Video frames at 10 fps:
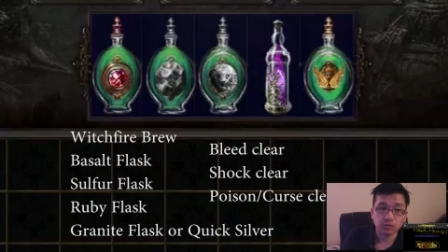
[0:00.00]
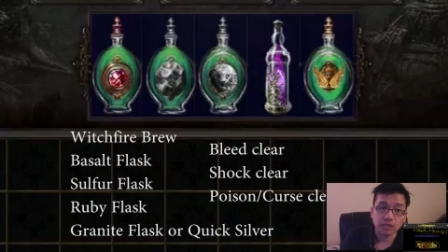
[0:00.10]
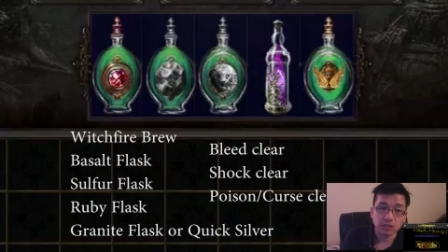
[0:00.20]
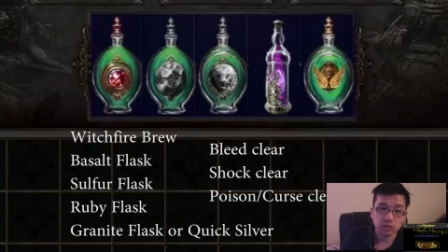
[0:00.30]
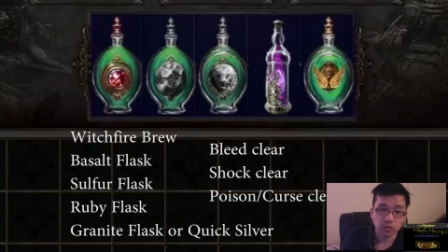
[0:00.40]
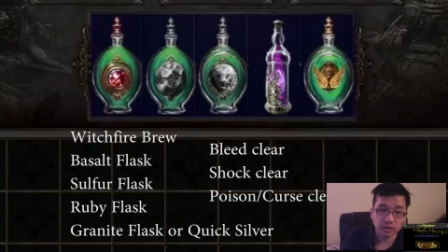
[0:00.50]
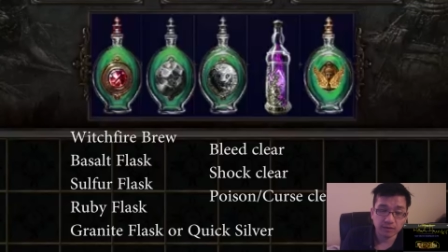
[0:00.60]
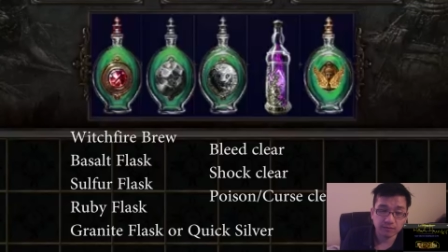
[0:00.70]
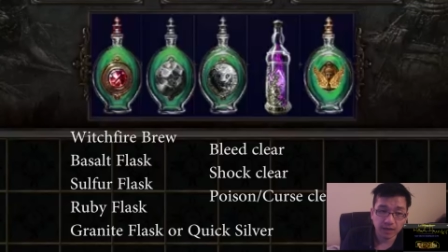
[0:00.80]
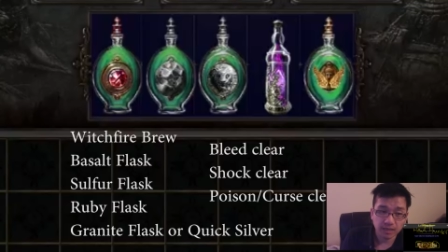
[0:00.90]
so does
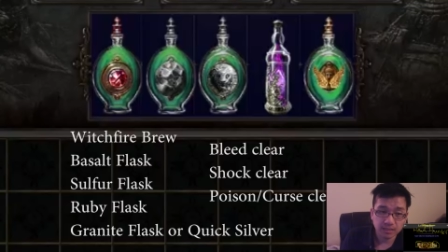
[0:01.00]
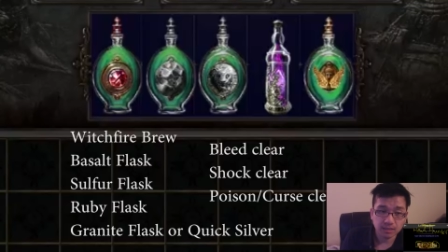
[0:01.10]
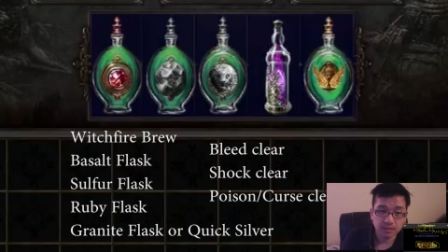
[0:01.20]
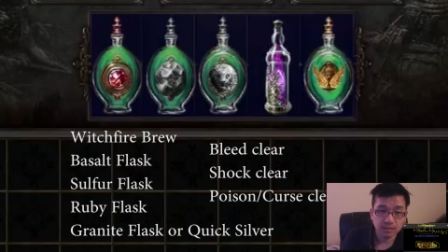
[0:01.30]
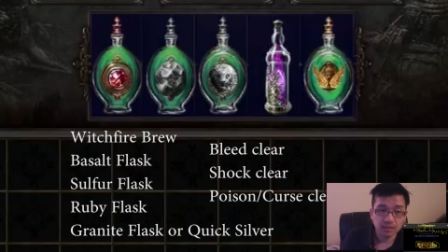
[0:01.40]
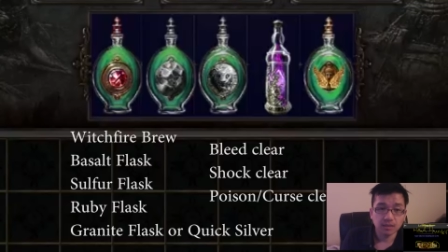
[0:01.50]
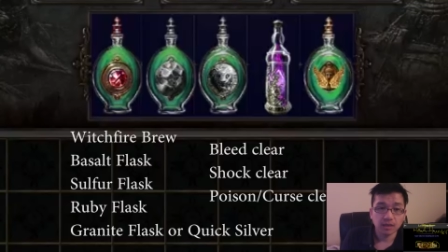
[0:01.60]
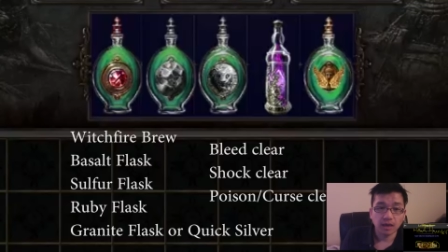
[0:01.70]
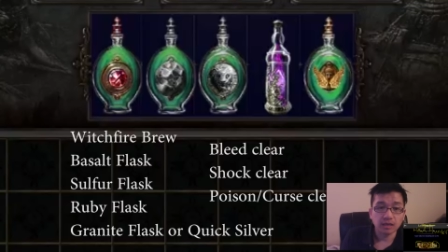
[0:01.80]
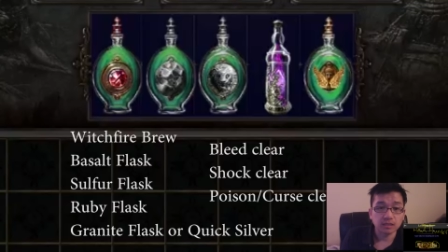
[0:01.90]
granite flask,
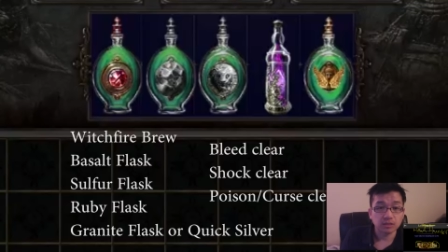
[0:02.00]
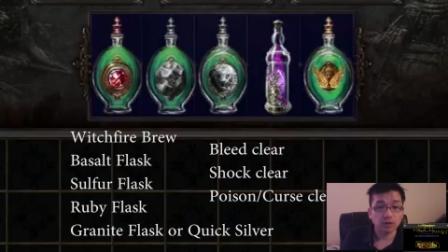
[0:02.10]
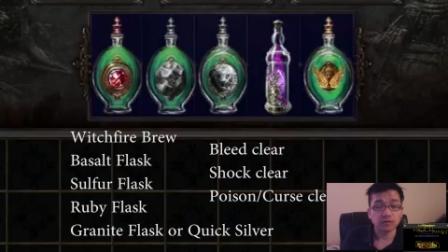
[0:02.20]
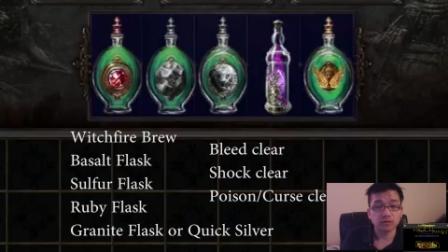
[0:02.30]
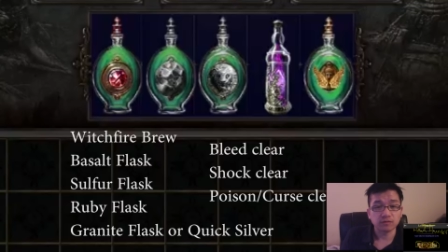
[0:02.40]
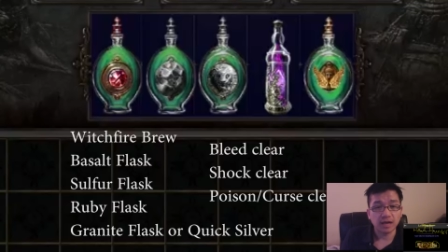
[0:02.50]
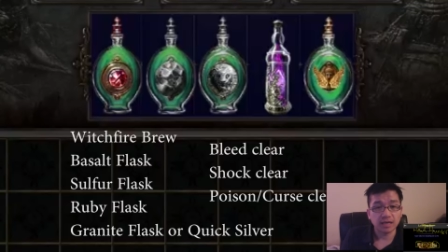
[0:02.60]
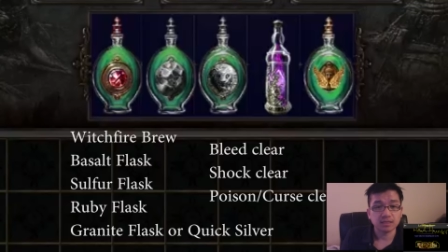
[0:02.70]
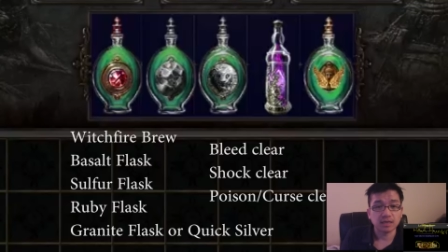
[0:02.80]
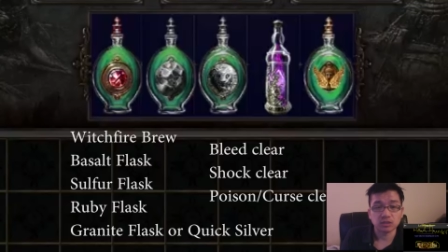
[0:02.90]
and sulfur
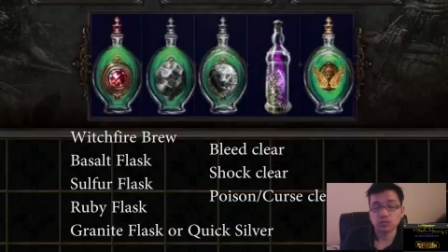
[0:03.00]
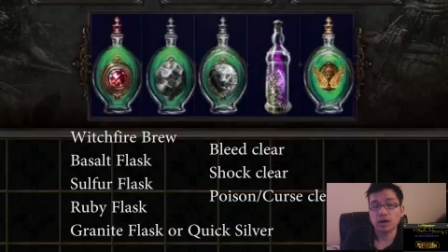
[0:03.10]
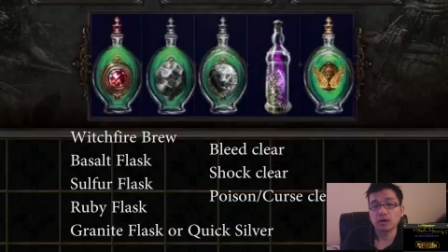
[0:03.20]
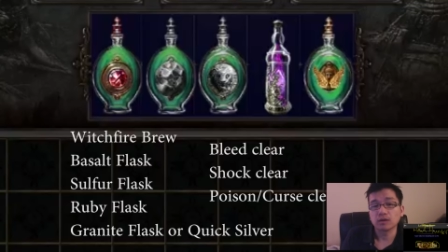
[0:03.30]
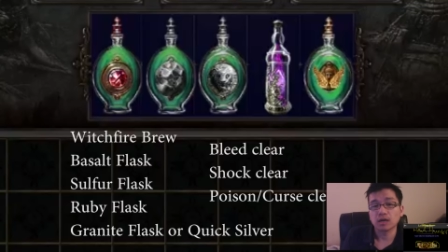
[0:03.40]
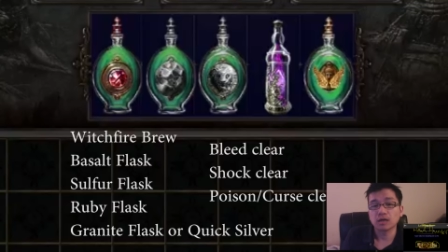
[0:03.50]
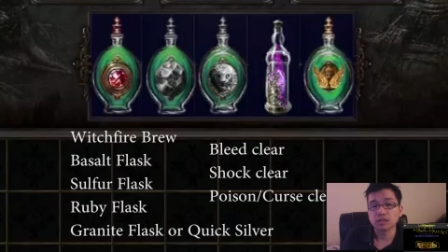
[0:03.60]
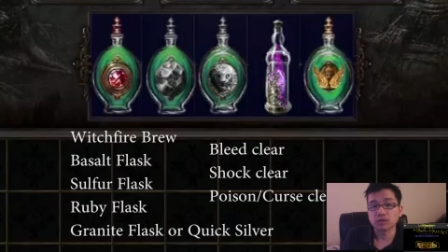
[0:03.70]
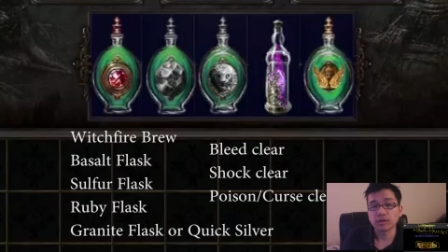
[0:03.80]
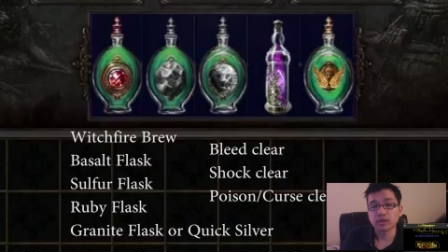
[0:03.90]
flask as well.
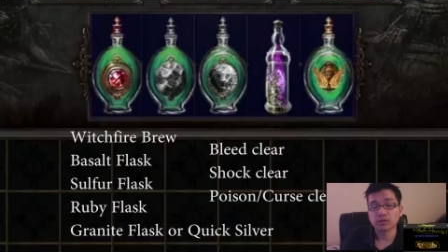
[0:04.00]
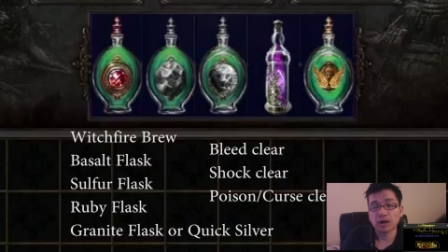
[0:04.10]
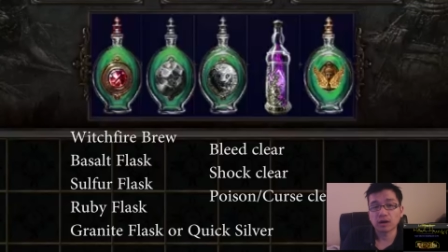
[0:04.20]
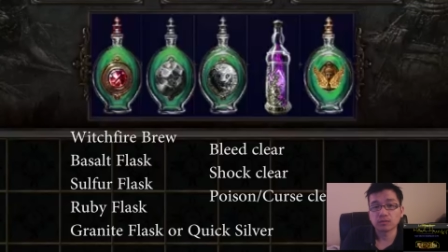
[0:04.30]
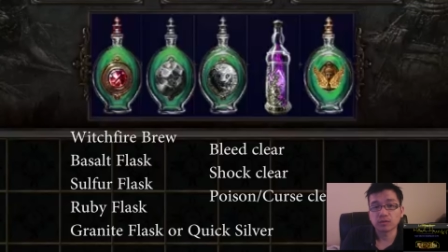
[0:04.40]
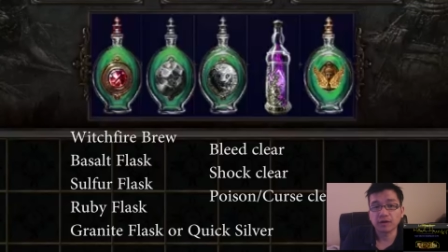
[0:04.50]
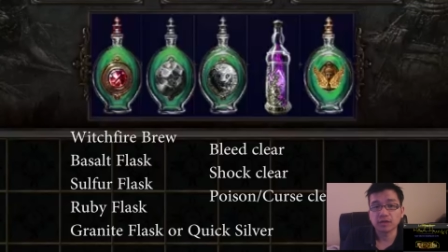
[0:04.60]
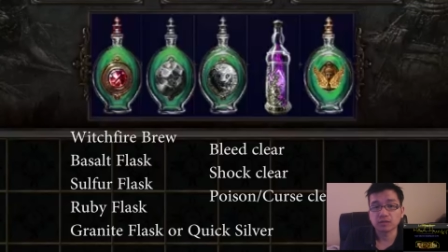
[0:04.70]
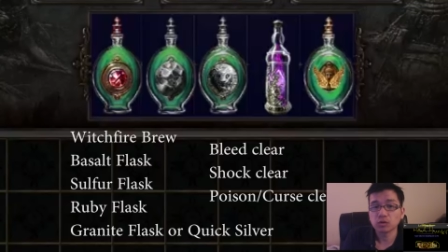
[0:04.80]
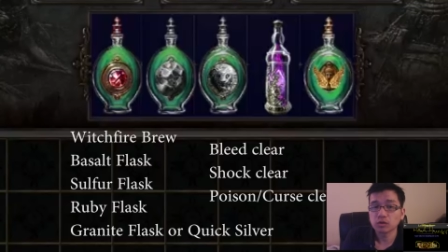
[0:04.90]
Consecrated ground
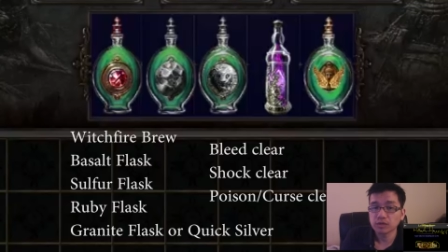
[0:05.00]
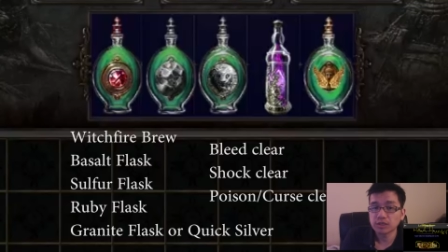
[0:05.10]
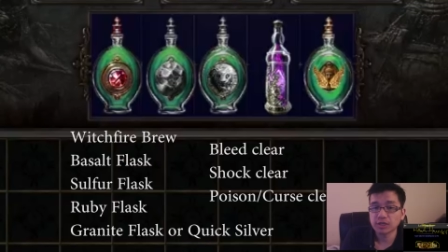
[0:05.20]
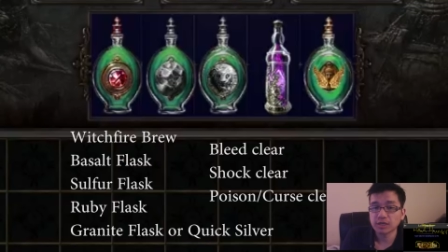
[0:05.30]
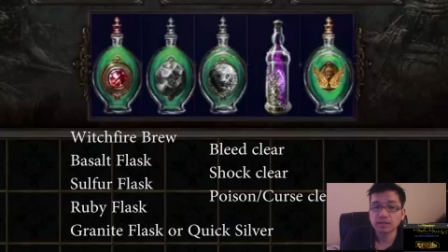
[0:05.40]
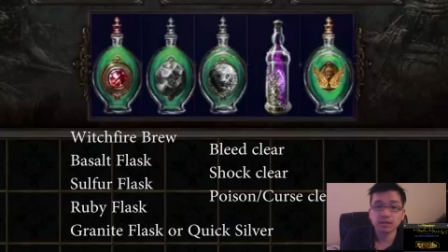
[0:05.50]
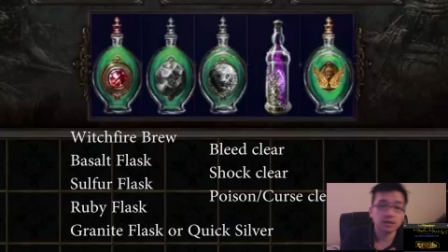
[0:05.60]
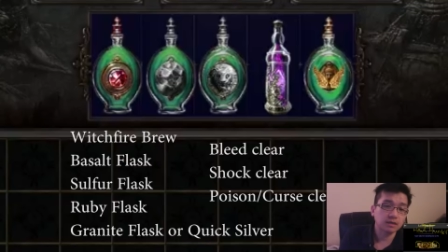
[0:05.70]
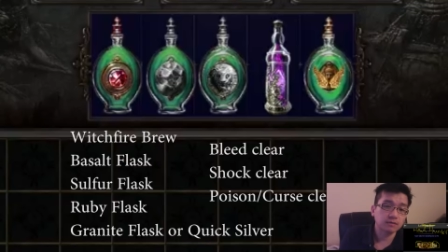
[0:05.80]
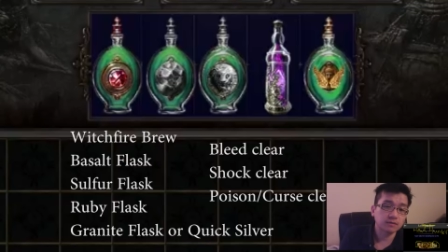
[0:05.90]
provides more
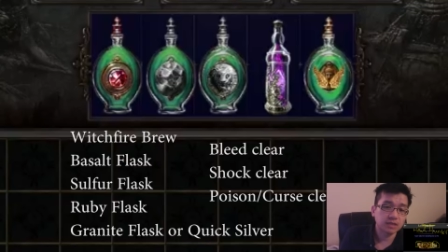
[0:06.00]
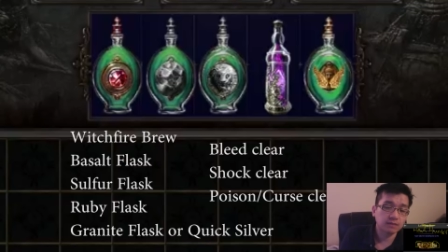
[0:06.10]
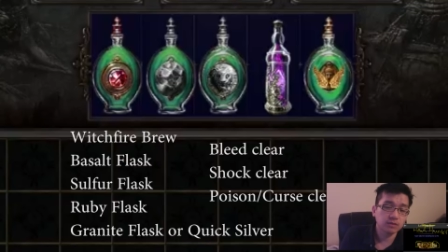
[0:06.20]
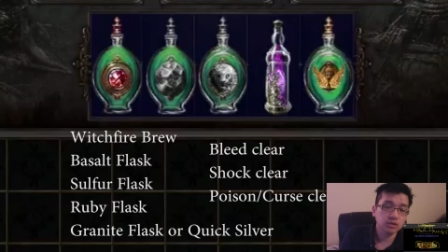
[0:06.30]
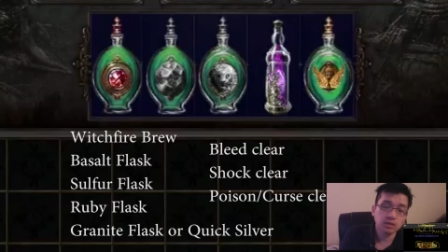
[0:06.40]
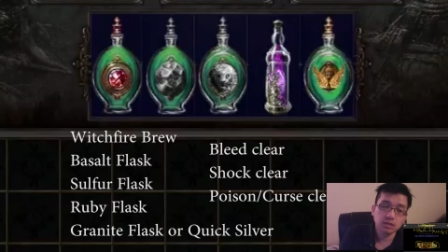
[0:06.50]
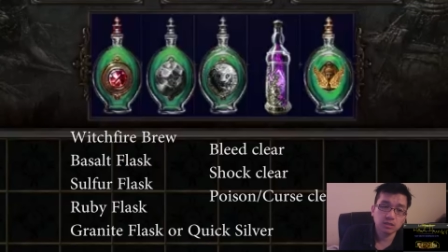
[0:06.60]
regen, gives damage.